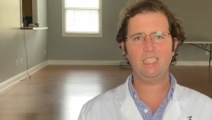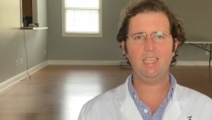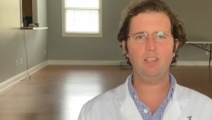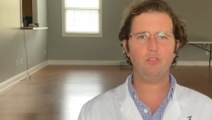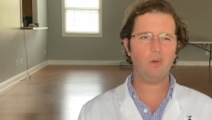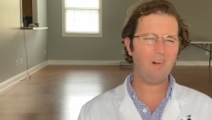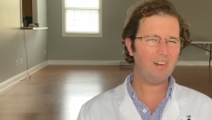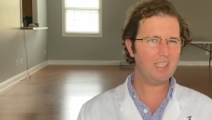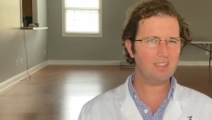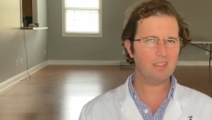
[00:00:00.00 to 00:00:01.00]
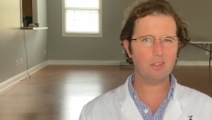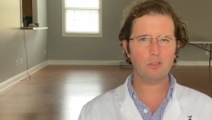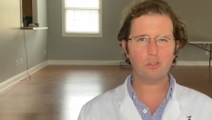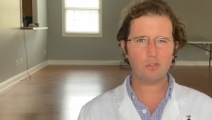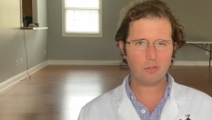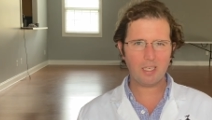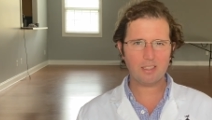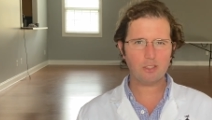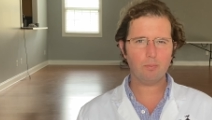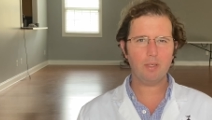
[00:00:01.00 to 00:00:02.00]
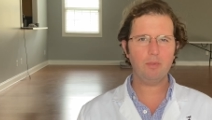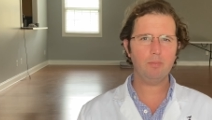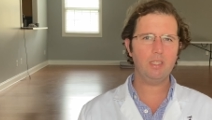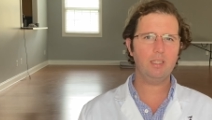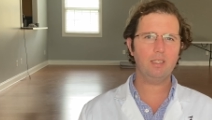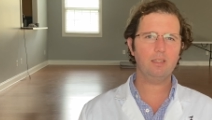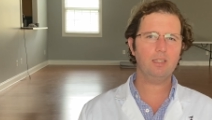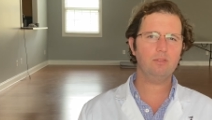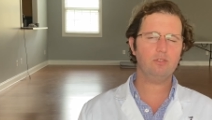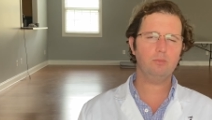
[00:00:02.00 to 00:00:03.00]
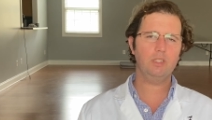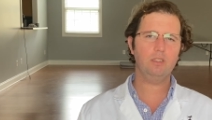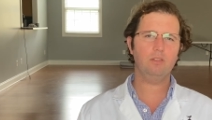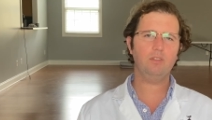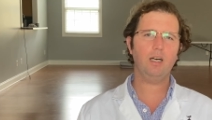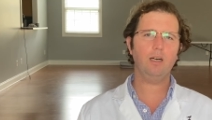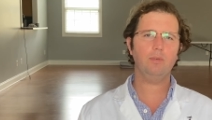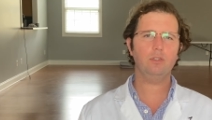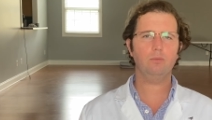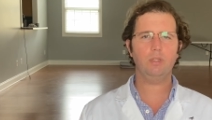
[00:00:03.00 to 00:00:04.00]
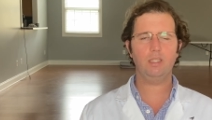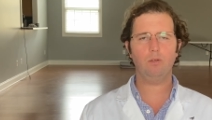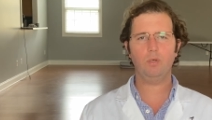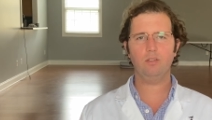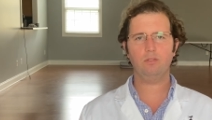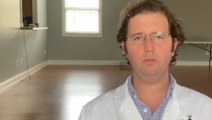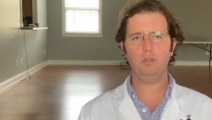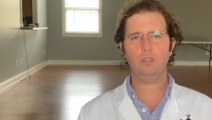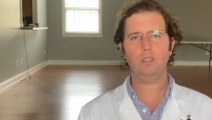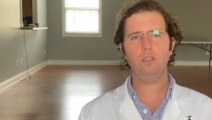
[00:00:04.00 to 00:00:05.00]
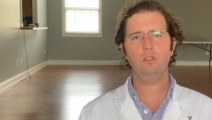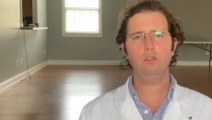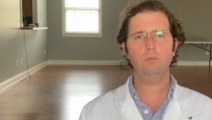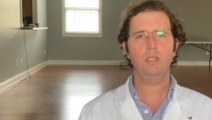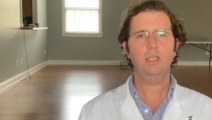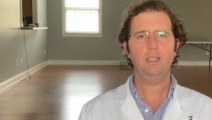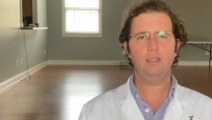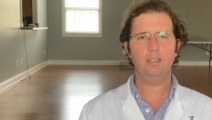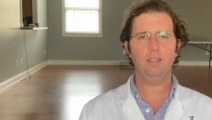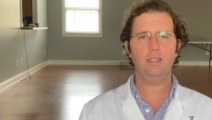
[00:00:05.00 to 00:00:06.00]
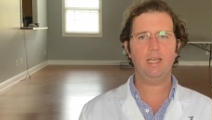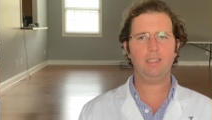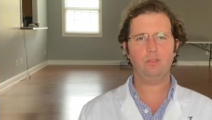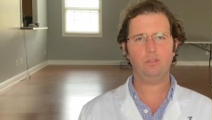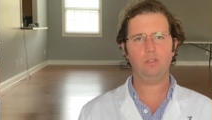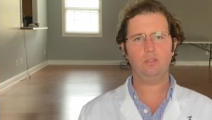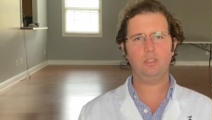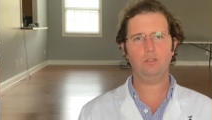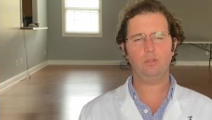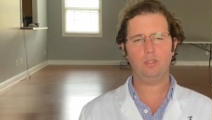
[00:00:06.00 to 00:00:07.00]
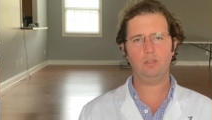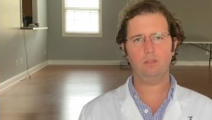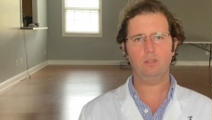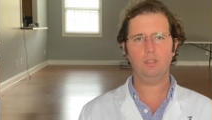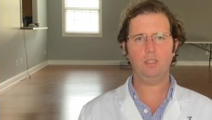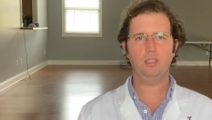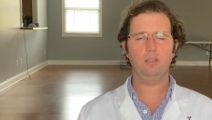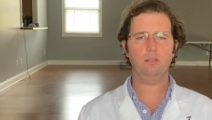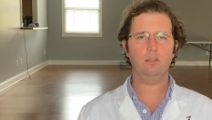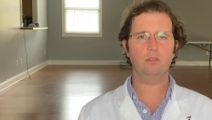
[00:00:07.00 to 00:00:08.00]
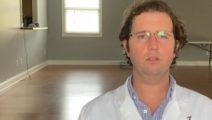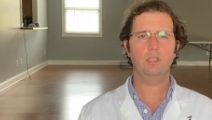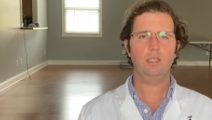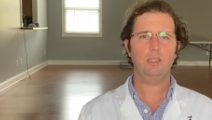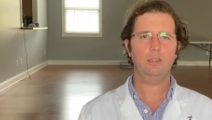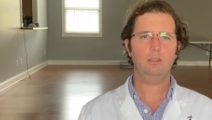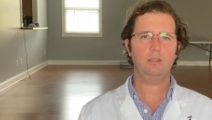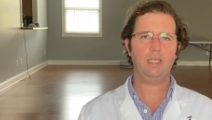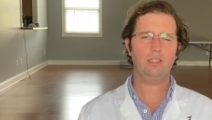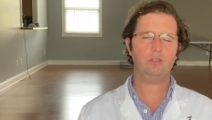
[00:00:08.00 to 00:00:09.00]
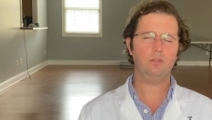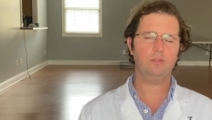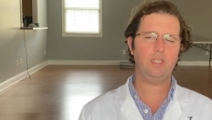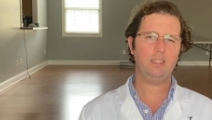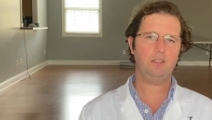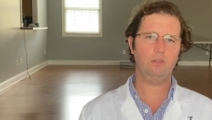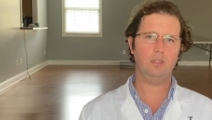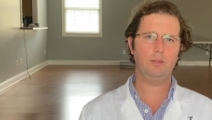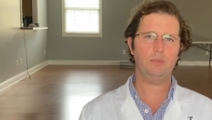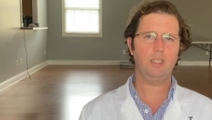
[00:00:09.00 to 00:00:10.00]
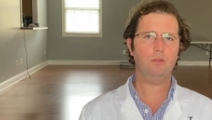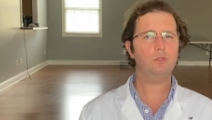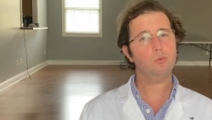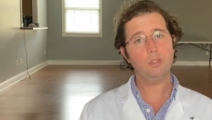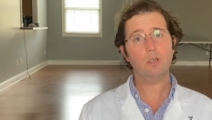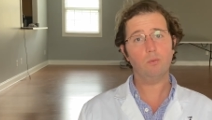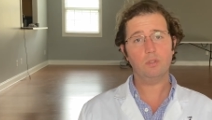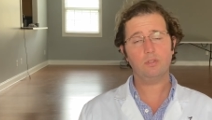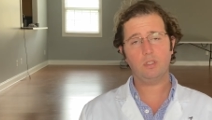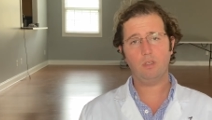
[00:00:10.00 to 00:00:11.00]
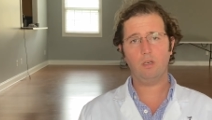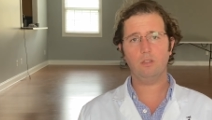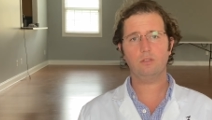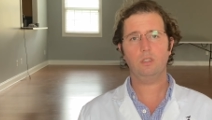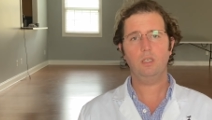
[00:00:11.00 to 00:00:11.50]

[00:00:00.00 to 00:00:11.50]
And if they're already a little stressed, maybe being in an unfamiliar environment or being away from you at home, then that can certainly trigger a little gastrointestinal upset, which we don't want to cause.